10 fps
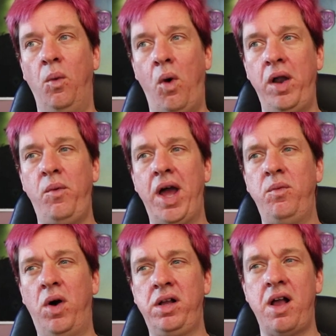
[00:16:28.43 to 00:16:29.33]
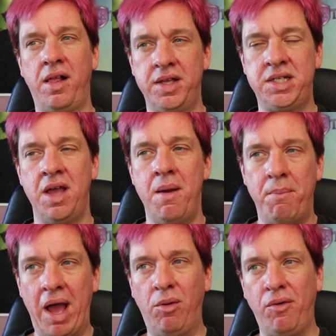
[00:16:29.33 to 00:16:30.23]
One red, one colorless.
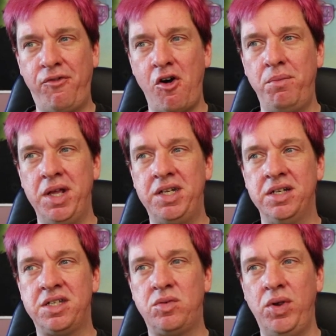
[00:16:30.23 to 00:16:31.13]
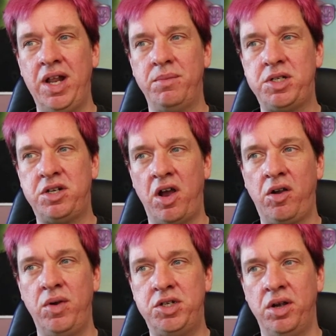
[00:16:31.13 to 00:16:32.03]
Pyrophobia deals three damage to
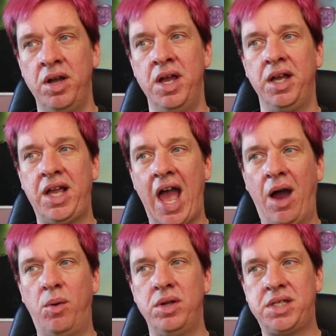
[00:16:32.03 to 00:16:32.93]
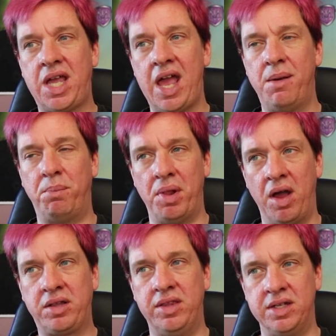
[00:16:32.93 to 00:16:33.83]
target creature. Cowards can't
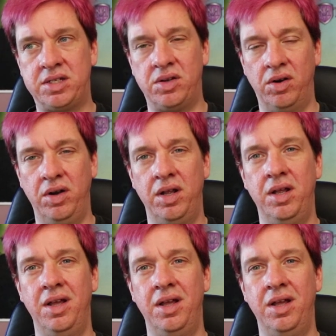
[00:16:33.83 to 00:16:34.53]
block this turn.